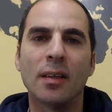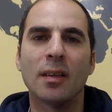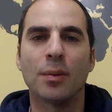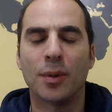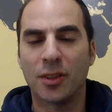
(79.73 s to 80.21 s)

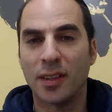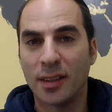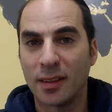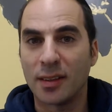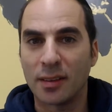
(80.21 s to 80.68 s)
when she is
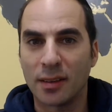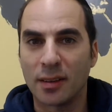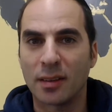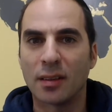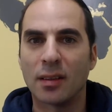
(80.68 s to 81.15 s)

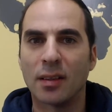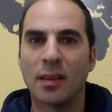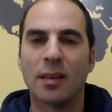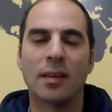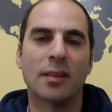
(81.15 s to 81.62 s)
innocent.
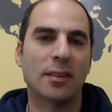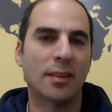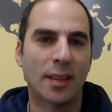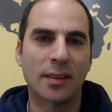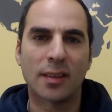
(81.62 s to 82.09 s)
She's
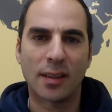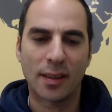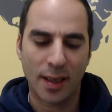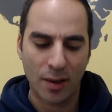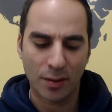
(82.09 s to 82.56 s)
not selling
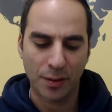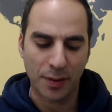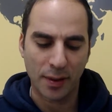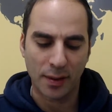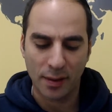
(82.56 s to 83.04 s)

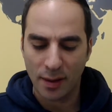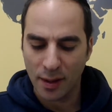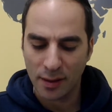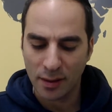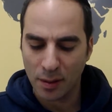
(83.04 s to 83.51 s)
counterfeit.
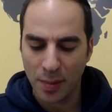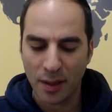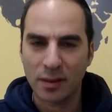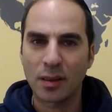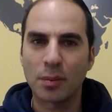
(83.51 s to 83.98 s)
This is
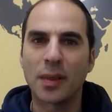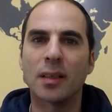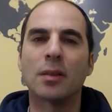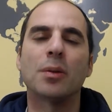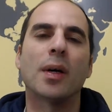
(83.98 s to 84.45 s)
about somebody
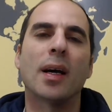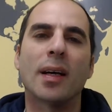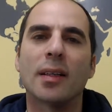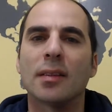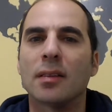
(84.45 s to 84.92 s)
who
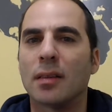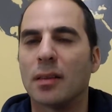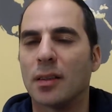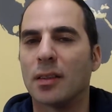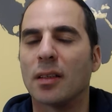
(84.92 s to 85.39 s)
has
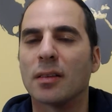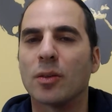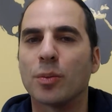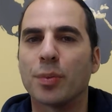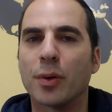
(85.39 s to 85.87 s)
a dozen
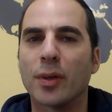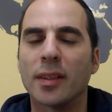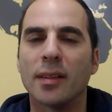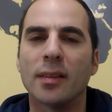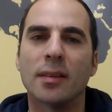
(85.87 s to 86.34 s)

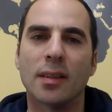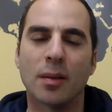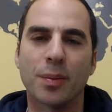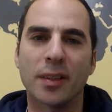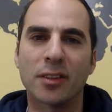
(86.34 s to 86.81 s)
employees and a
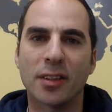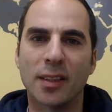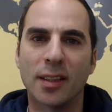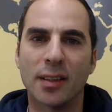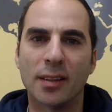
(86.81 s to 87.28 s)
bunch of
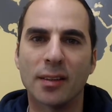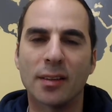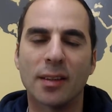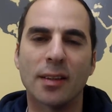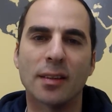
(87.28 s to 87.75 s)
kids.
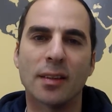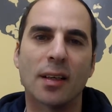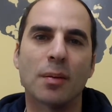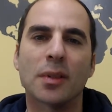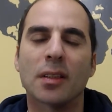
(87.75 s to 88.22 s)
He's on
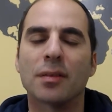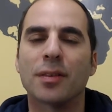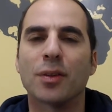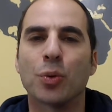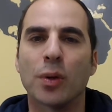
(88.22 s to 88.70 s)
Amazon for
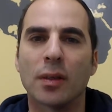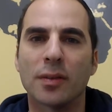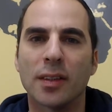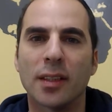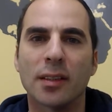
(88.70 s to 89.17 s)
12
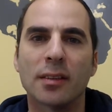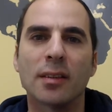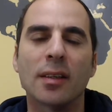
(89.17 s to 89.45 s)
years.